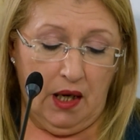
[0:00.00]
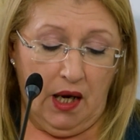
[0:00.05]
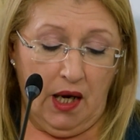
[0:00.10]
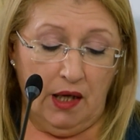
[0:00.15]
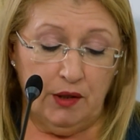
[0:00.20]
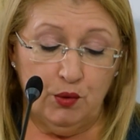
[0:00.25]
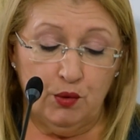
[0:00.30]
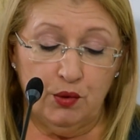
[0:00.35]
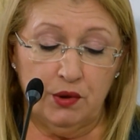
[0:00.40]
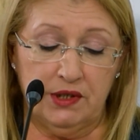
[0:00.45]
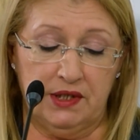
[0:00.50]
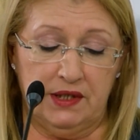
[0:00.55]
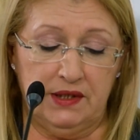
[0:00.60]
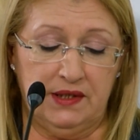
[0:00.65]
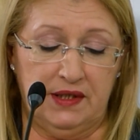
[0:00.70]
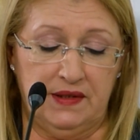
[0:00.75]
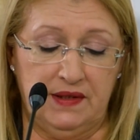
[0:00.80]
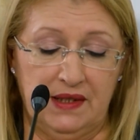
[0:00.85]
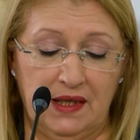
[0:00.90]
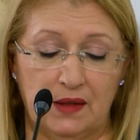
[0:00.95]
I augur
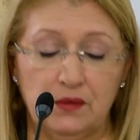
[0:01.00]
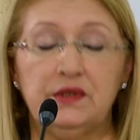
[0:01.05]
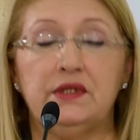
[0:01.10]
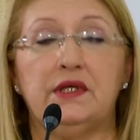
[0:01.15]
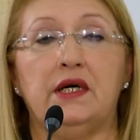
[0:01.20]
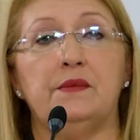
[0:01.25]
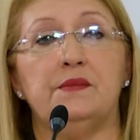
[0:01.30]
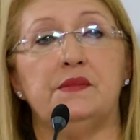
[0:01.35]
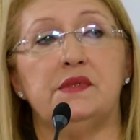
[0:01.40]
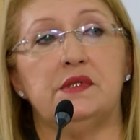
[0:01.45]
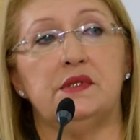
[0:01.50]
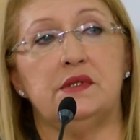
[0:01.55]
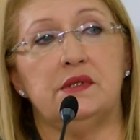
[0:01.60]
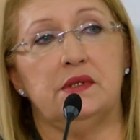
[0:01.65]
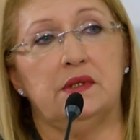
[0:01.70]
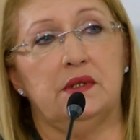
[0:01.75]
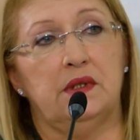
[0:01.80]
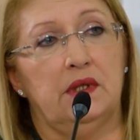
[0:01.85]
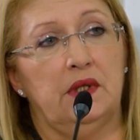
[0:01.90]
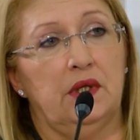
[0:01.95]
that the
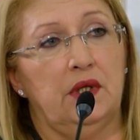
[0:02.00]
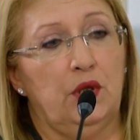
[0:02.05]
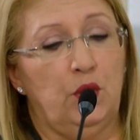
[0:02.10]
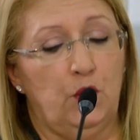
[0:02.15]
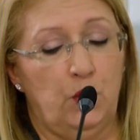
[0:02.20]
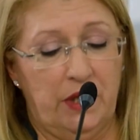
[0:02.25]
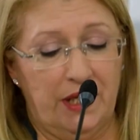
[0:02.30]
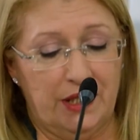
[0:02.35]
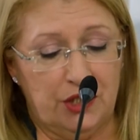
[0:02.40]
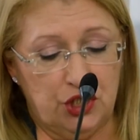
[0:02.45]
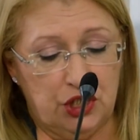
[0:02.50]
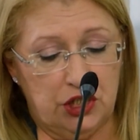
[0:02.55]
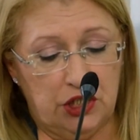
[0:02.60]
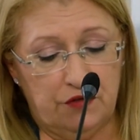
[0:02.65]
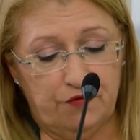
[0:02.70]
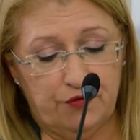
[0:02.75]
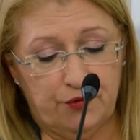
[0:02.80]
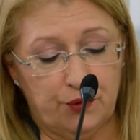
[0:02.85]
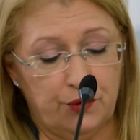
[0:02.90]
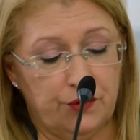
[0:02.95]
outcomes we
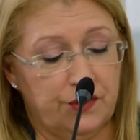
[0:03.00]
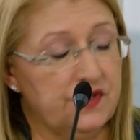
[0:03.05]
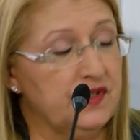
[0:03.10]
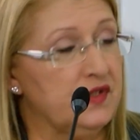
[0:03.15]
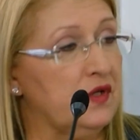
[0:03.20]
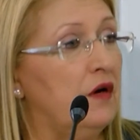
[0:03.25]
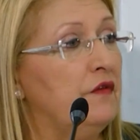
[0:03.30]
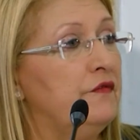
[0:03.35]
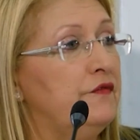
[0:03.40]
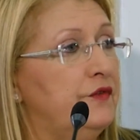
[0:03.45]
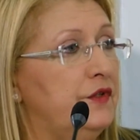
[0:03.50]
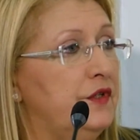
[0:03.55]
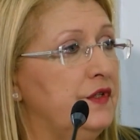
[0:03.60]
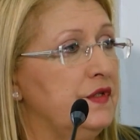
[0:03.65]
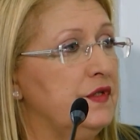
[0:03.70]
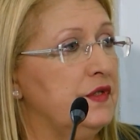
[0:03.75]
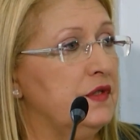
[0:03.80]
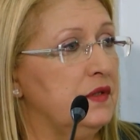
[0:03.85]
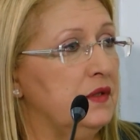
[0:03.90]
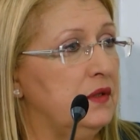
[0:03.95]
achieve through this
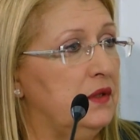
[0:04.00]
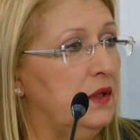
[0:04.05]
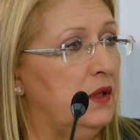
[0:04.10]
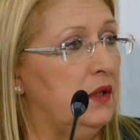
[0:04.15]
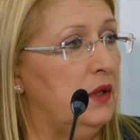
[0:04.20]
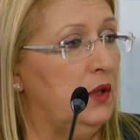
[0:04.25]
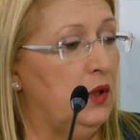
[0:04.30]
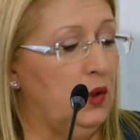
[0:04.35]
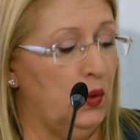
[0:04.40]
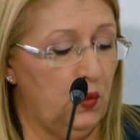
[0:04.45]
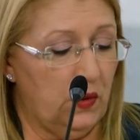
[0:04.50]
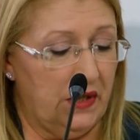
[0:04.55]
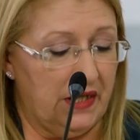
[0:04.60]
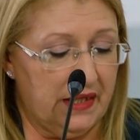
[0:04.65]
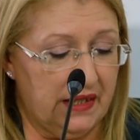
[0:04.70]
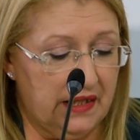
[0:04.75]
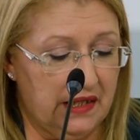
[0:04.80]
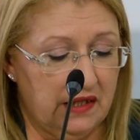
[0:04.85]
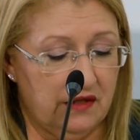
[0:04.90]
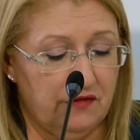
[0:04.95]
conference will
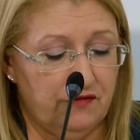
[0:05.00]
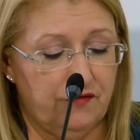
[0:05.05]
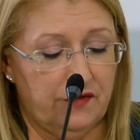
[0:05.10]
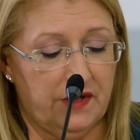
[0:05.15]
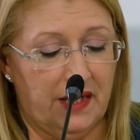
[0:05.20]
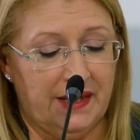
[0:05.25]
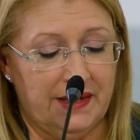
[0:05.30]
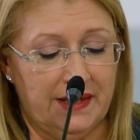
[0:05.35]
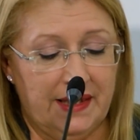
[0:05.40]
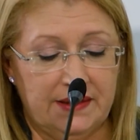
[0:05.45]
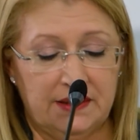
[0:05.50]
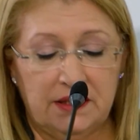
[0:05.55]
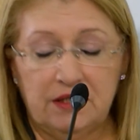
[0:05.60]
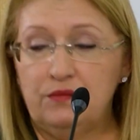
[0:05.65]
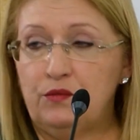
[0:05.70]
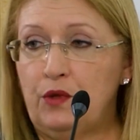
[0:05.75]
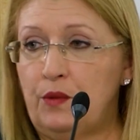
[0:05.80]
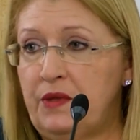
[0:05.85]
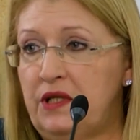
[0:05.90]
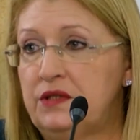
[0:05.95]
give an added
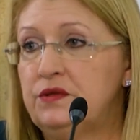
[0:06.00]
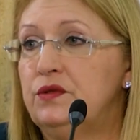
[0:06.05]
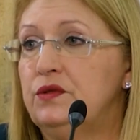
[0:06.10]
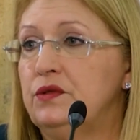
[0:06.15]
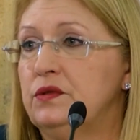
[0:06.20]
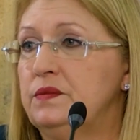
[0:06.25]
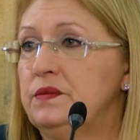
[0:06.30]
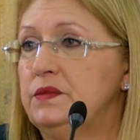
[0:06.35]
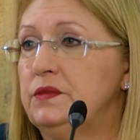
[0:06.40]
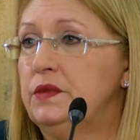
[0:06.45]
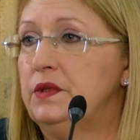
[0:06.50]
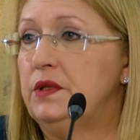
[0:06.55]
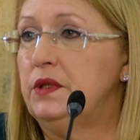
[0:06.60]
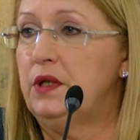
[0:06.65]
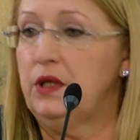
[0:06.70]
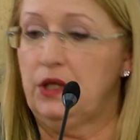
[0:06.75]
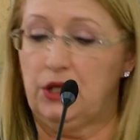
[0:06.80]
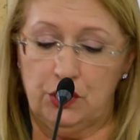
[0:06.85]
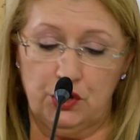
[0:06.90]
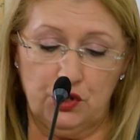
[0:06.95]
momentum
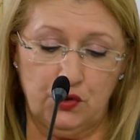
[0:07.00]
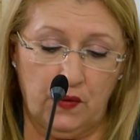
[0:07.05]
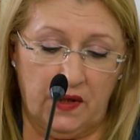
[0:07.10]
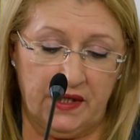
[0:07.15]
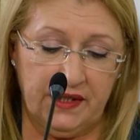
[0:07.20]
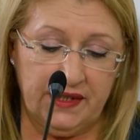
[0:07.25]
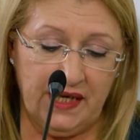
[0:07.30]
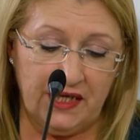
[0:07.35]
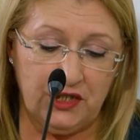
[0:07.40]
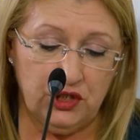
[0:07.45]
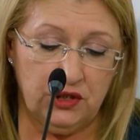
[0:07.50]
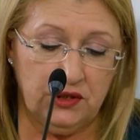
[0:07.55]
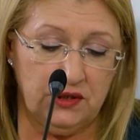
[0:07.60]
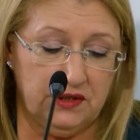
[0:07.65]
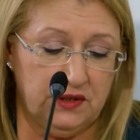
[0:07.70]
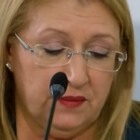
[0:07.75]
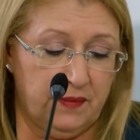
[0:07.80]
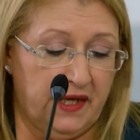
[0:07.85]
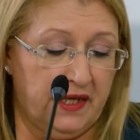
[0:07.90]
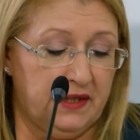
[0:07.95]
to our national
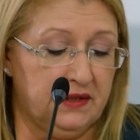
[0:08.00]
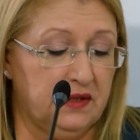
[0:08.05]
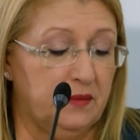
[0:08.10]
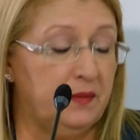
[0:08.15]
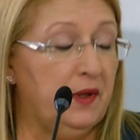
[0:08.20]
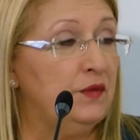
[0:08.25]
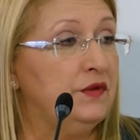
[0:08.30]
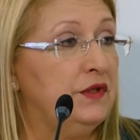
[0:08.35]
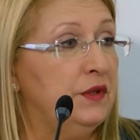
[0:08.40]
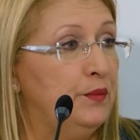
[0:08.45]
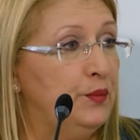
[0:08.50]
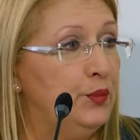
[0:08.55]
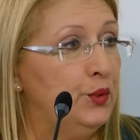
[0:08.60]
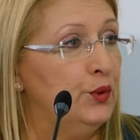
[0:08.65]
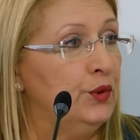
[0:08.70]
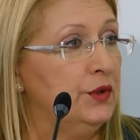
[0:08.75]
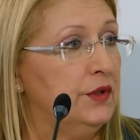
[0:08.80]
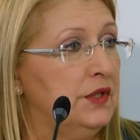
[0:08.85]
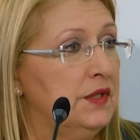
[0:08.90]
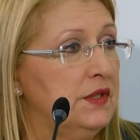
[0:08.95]
debate about the
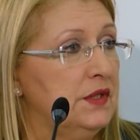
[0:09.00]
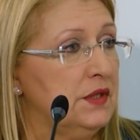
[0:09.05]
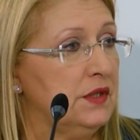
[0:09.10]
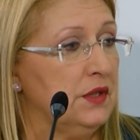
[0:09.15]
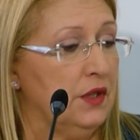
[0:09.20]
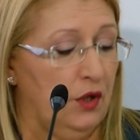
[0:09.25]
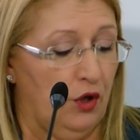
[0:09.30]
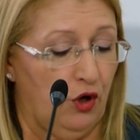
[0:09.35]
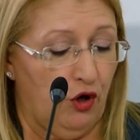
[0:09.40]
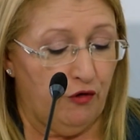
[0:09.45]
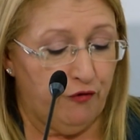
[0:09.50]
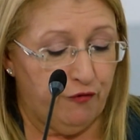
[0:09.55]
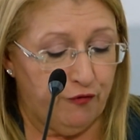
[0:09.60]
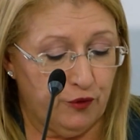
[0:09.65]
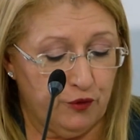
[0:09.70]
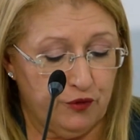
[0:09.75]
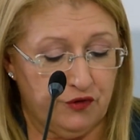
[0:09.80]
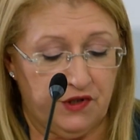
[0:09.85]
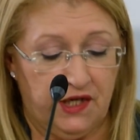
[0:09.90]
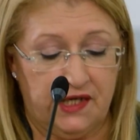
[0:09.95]
importance of
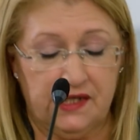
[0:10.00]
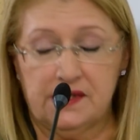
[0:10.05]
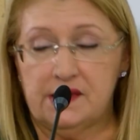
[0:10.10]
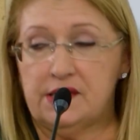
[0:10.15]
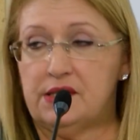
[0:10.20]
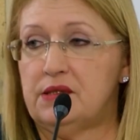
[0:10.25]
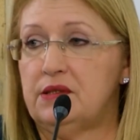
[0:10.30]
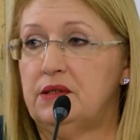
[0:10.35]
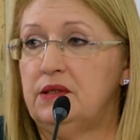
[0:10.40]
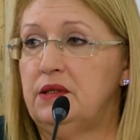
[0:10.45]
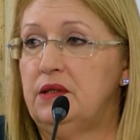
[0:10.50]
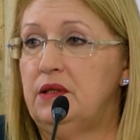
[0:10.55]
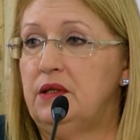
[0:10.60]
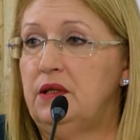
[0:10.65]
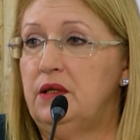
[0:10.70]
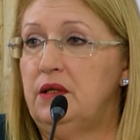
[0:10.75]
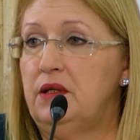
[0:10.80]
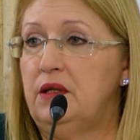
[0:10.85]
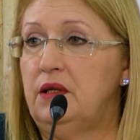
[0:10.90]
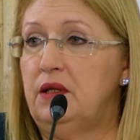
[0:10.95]
food rights
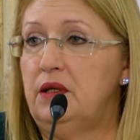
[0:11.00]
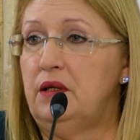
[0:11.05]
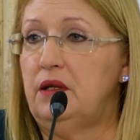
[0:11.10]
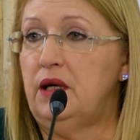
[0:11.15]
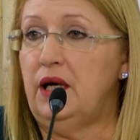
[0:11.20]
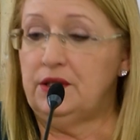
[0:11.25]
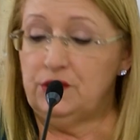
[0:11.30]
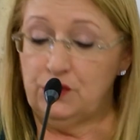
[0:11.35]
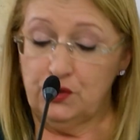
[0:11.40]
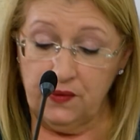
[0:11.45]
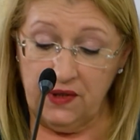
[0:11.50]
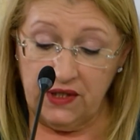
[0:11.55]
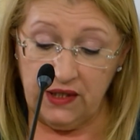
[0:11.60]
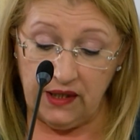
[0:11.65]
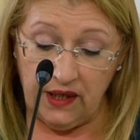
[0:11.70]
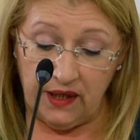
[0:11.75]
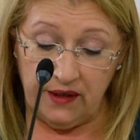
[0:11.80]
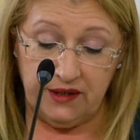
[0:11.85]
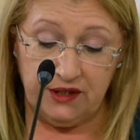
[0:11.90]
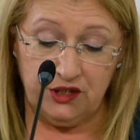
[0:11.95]
and to
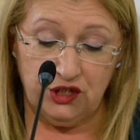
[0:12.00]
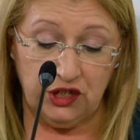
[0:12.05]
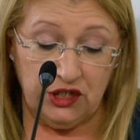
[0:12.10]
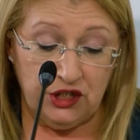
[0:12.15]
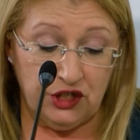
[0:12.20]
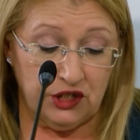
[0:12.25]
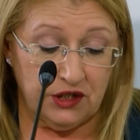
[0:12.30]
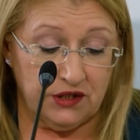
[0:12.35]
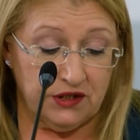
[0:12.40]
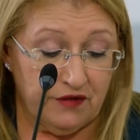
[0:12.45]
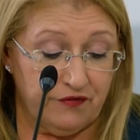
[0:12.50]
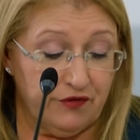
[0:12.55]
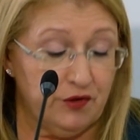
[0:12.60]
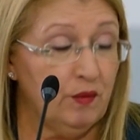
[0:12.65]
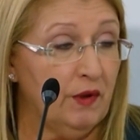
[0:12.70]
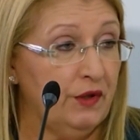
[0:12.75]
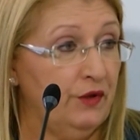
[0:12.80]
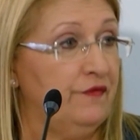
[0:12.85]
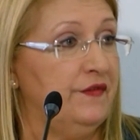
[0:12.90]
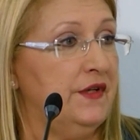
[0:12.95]
encourage each and every
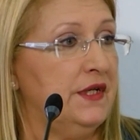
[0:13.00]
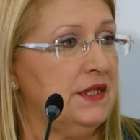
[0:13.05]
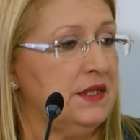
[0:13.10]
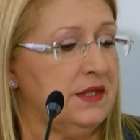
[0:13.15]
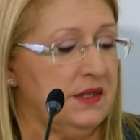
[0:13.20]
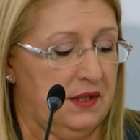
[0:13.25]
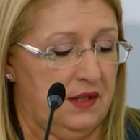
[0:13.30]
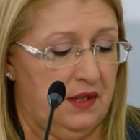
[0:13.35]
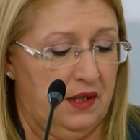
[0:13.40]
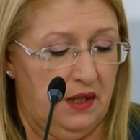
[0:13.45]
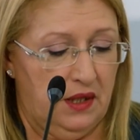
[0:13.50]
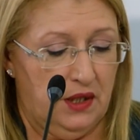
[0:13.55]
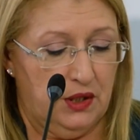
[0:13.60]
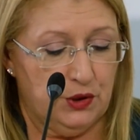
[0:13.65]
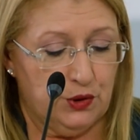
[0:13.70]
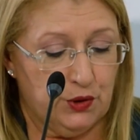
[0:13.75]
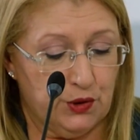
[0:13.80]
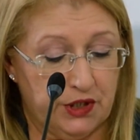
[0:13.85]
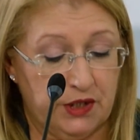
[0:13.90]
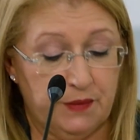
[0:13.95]
one of us
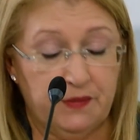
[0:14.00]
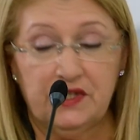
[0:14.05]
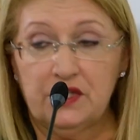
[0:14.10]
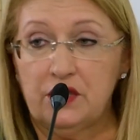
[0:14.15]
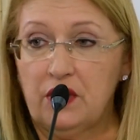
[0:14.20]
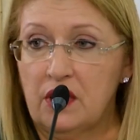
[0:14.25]
to keep the